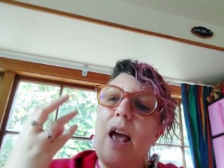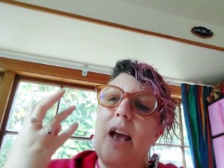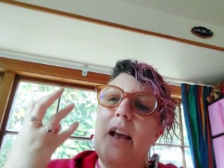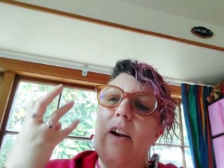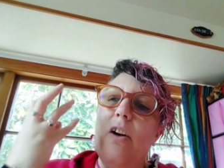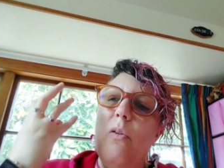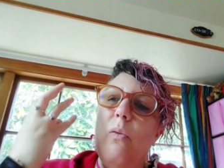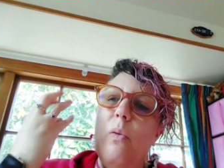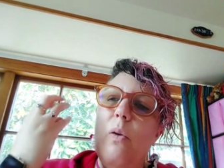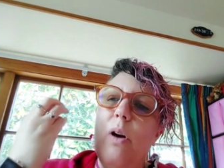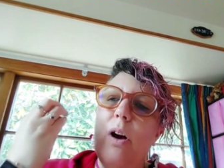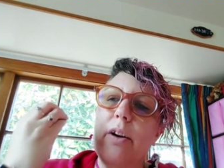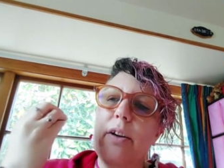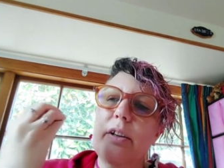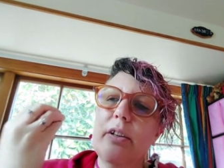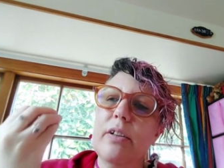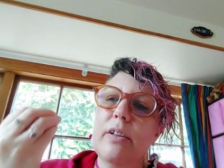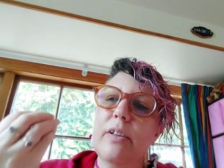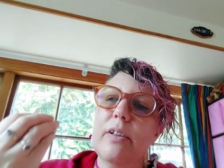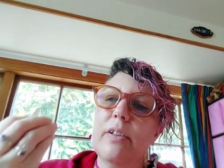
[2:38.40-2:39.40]
And I
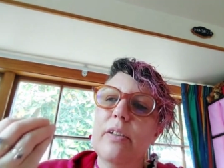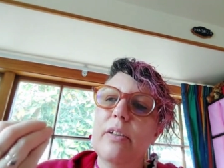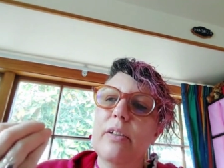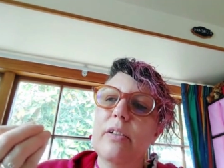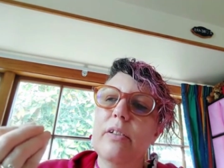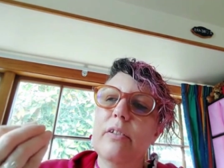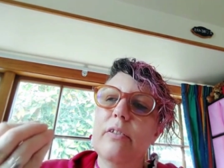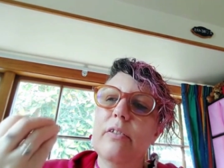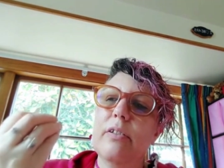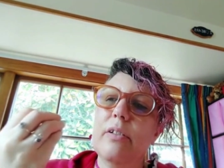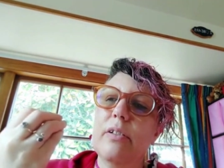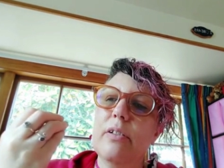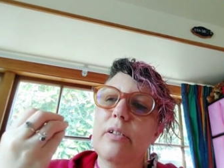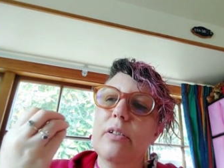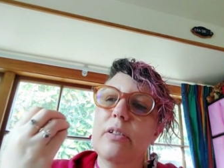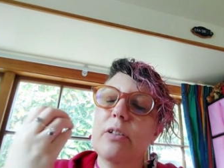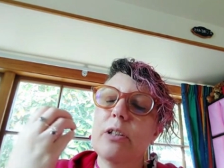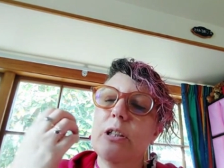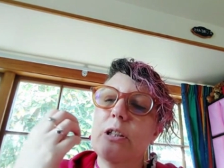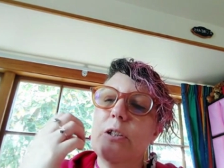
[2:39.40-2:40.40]
want
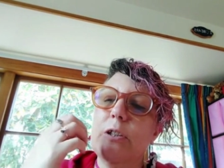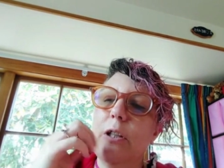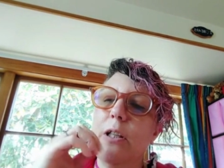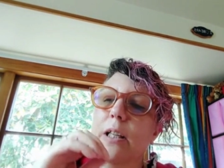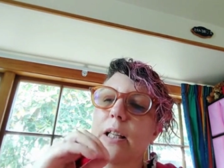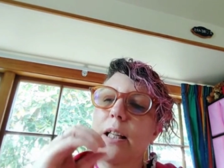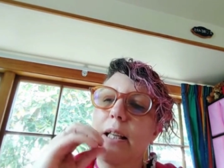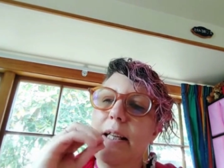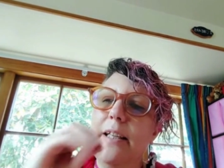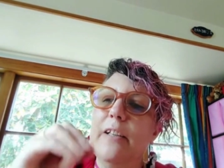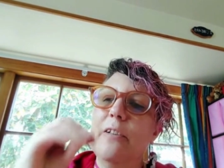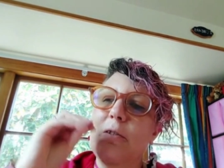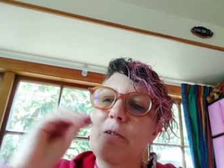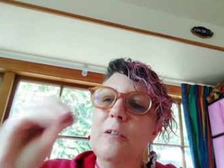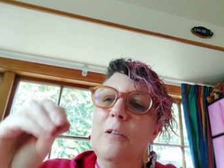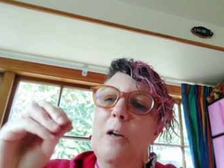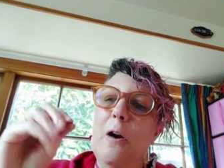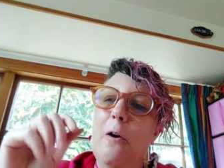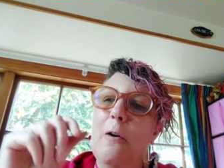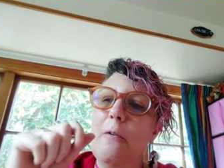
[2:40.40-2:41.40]
to let you
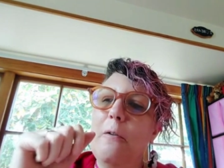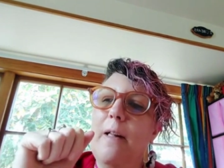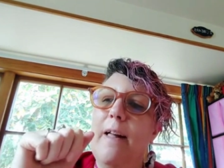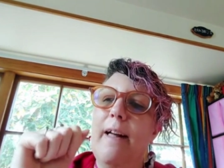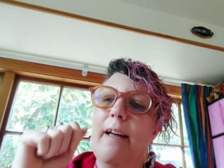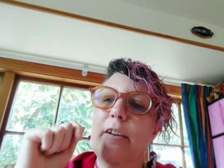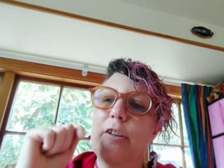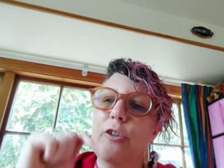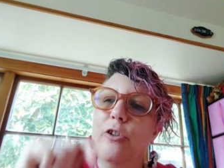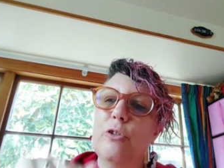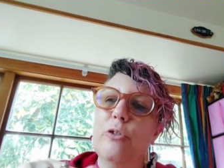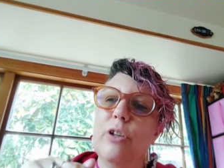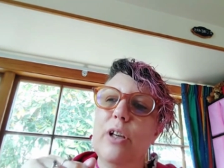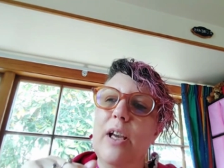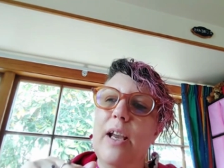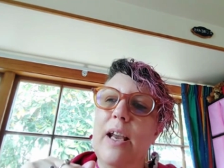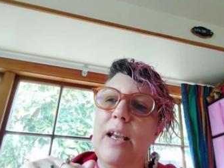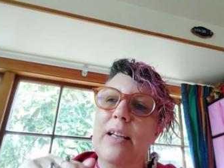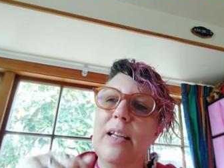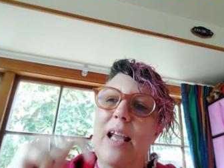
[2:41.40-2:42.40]
know how you
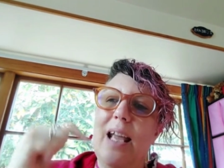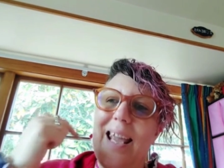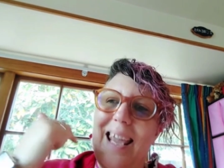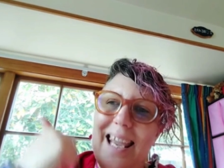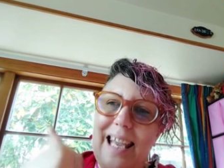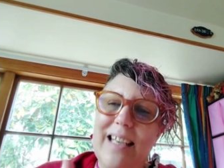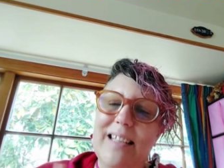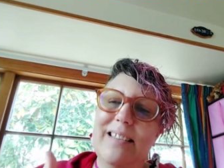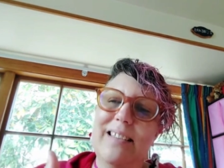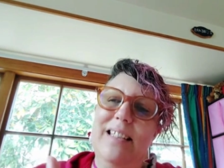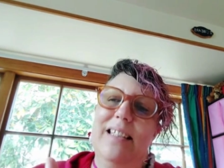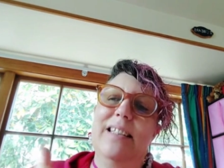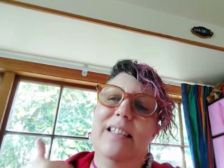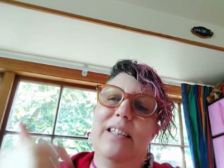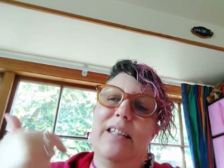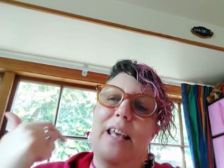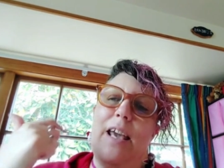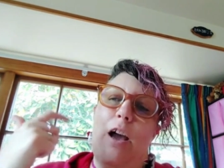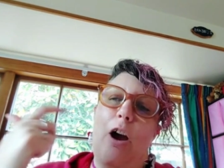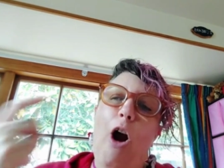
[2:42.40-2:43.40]
can access
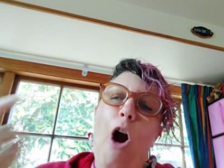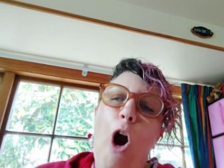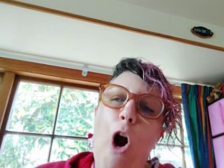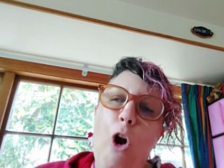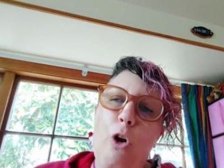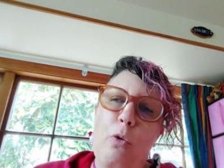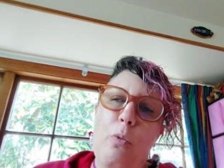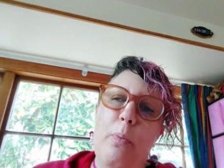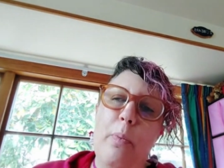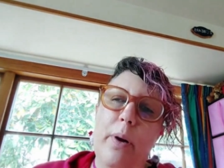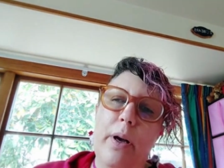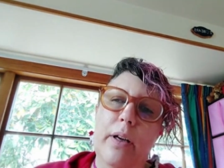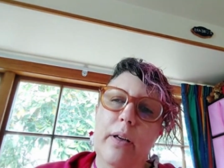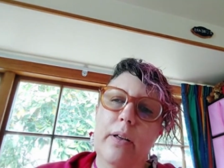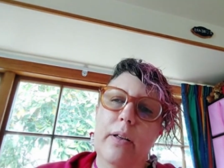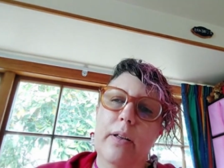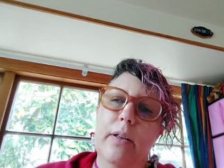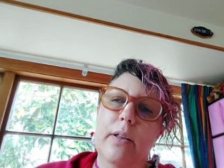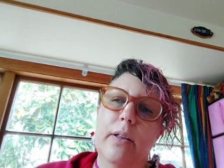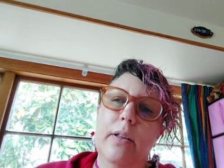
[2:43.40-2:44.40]
that hope
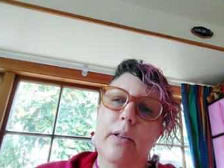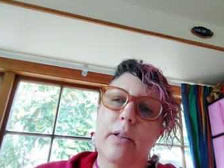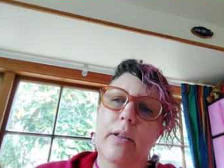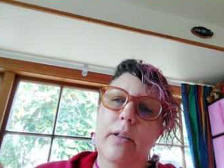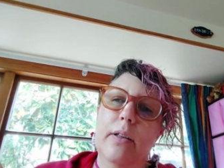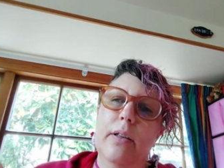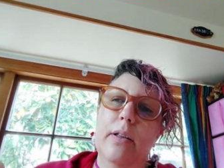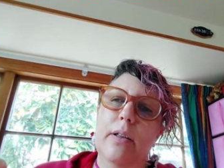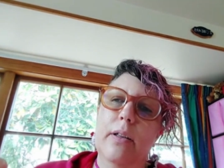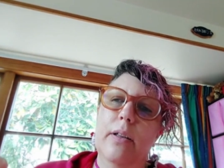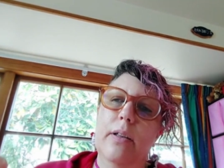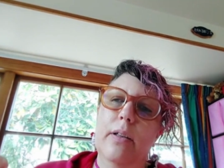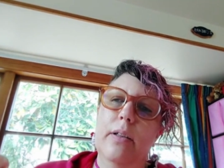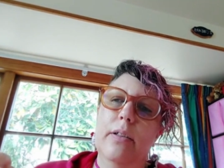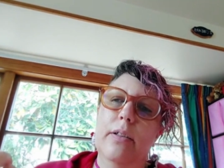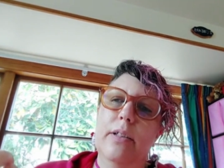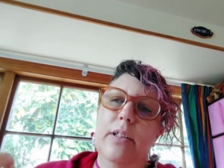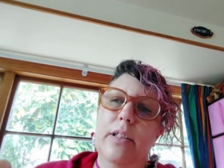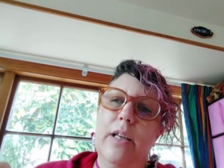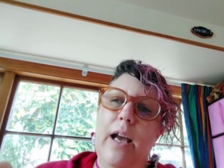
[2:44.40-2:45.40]

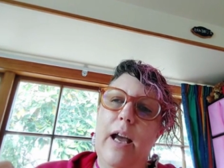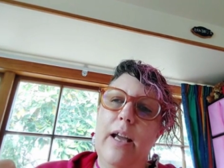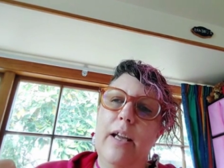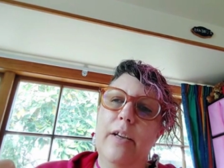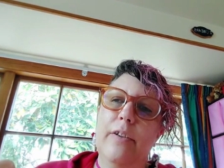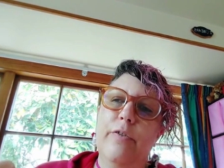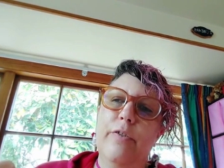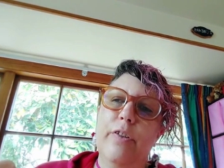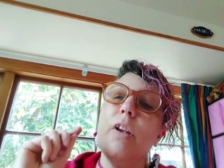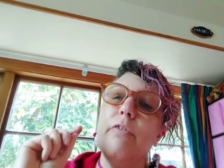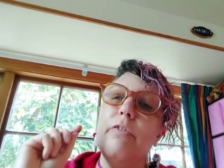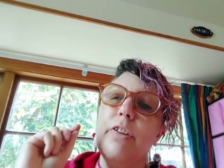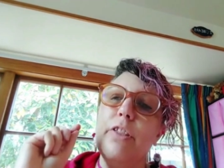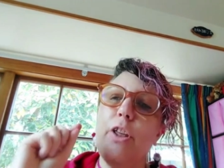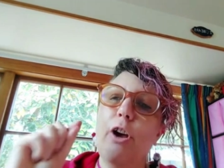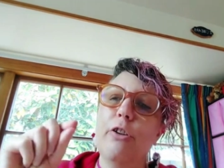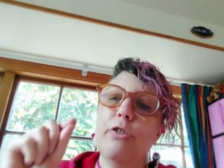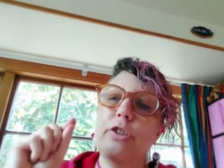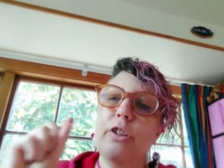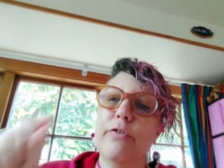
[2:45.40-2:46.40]
today. For
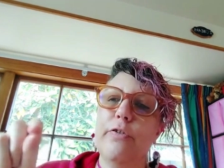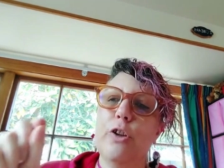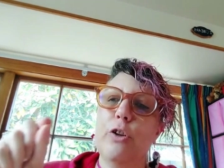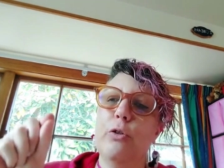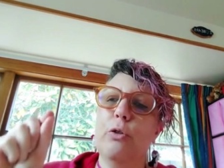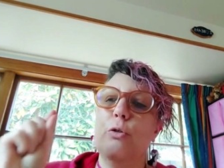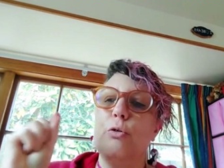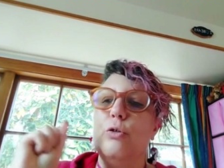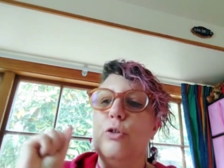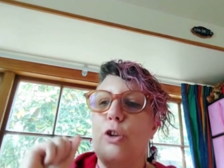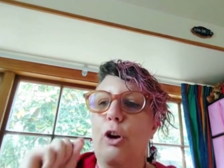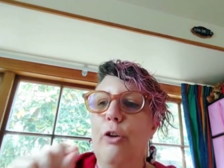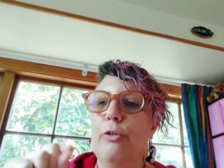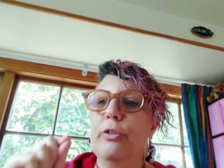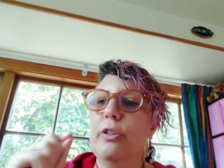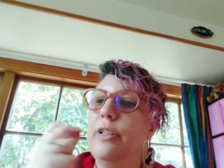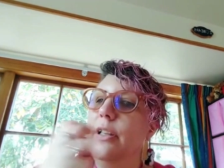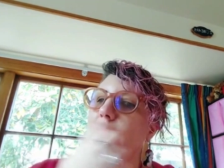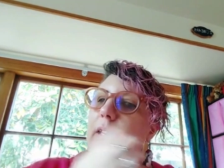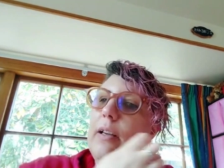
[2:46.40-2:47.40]
those of you who
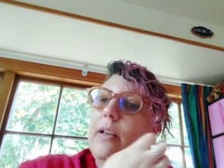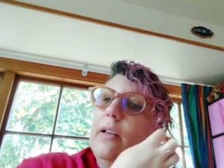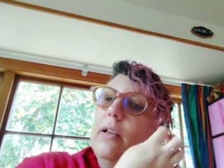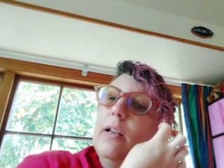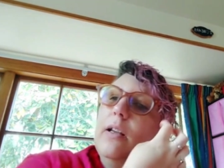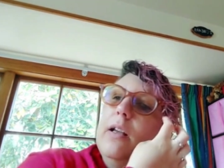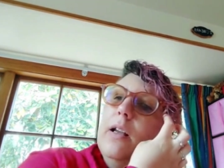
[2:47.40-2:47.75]
don't yet